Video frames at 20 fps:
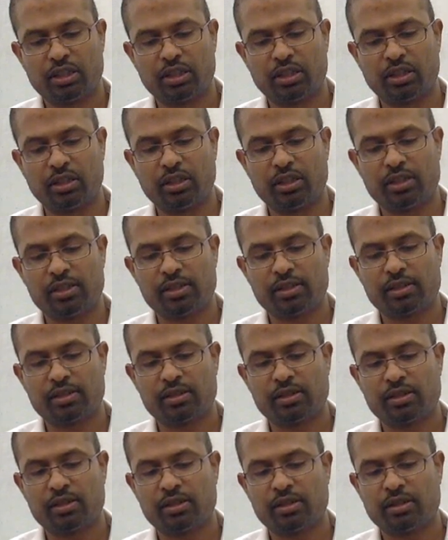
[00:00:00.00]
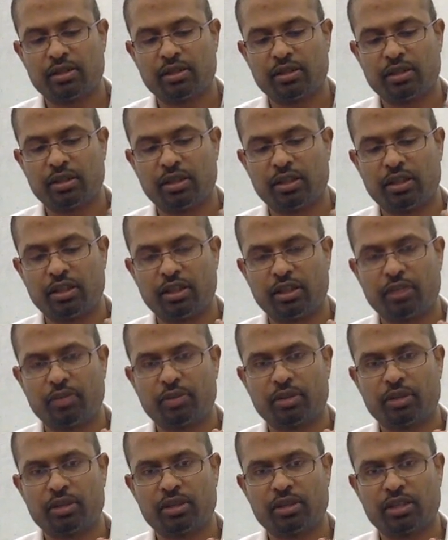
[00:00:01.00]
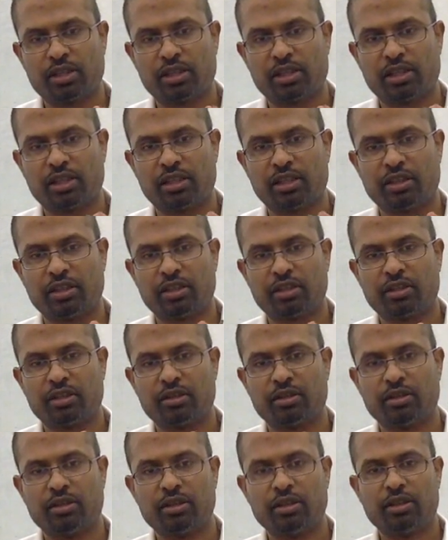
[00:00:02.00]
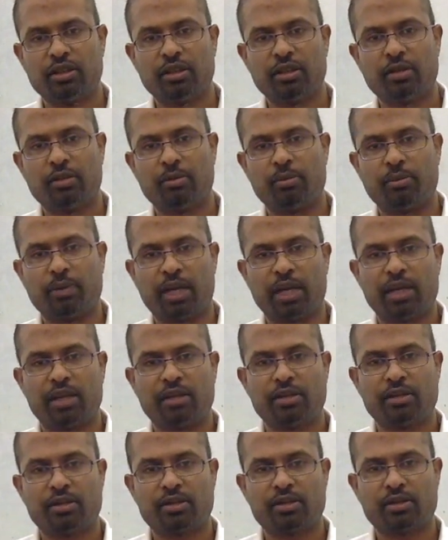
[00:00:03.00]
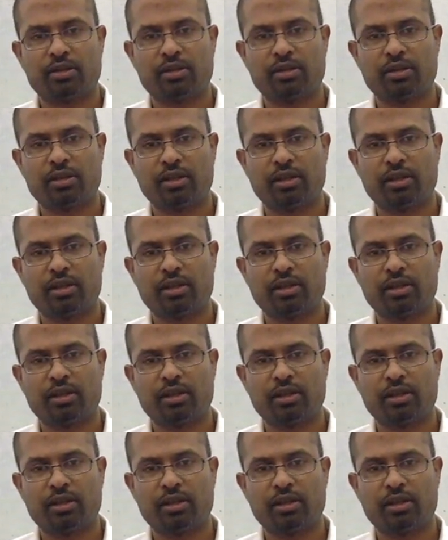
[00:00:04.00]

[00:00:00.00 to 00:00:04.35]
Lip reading: this in a typical satellite manages